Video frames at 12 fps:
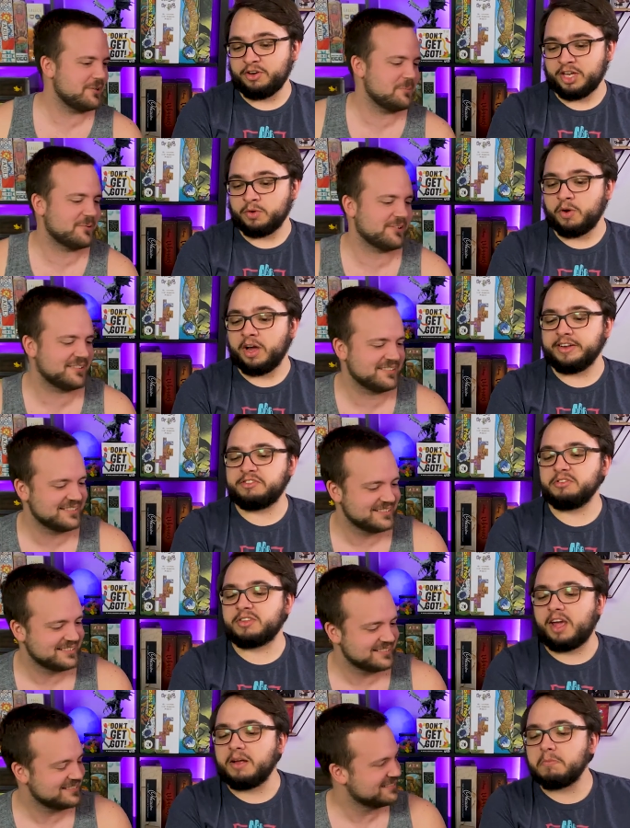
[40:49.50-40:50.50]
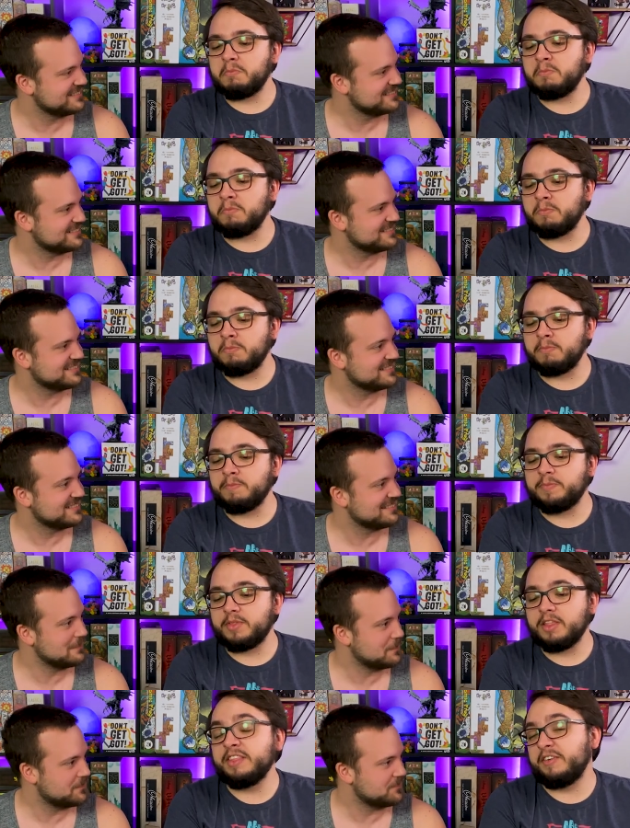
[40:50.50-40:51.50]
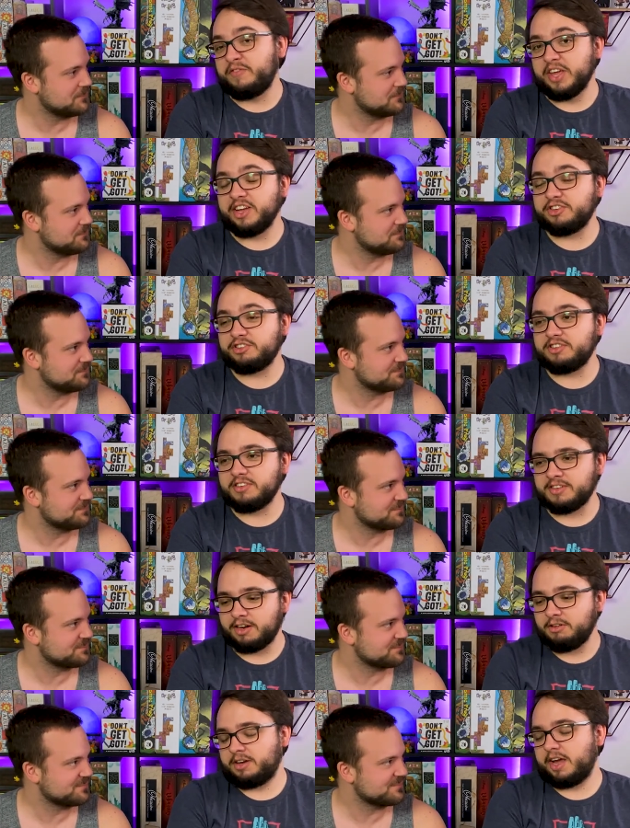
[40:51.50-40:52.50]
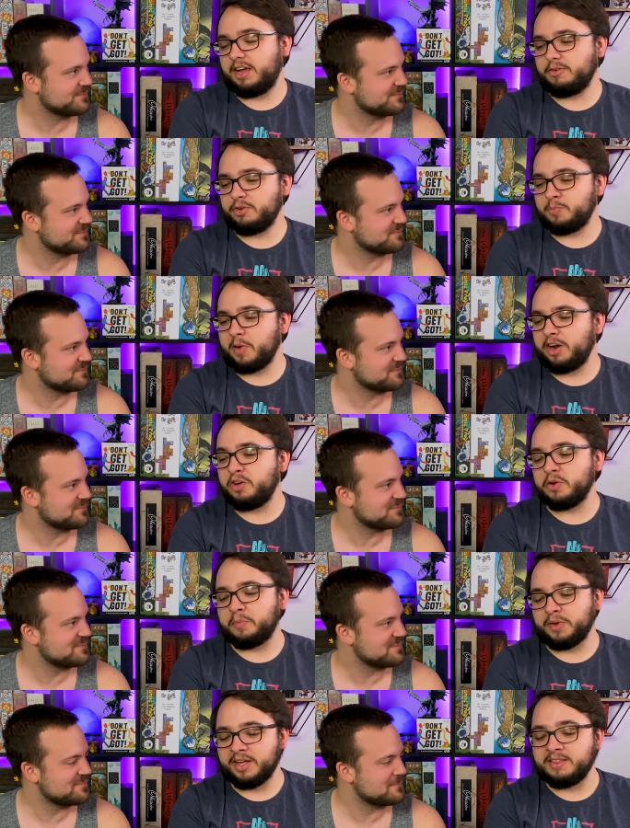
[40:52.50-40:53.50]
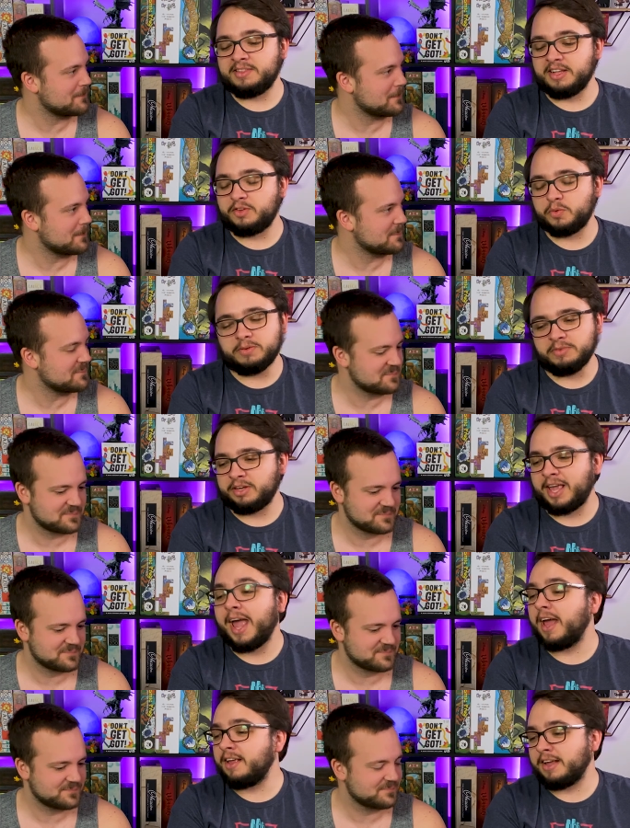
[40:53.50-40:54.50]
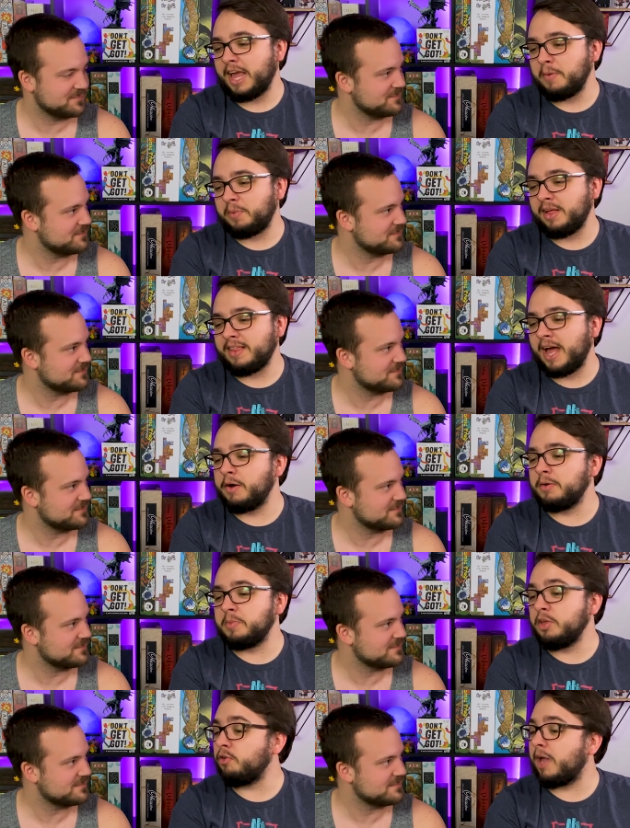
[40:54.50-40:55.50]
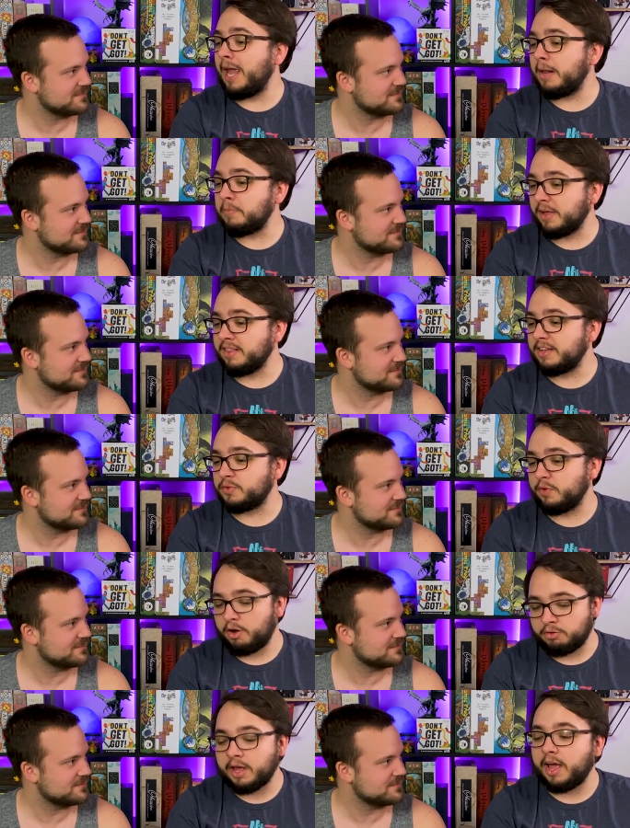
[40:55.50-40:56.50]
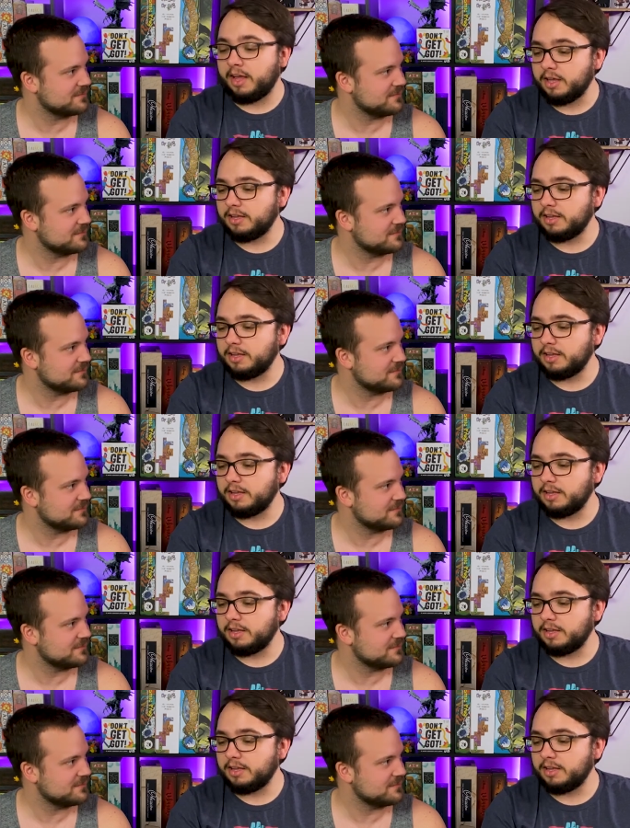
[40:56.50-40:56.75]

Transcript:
Speaker 1: you great. want?" She was like, mm, "The fish." I was like, "Okay, which bird do you want to play? This one? You can't. You can't play that one, but you can play this. One. Okay."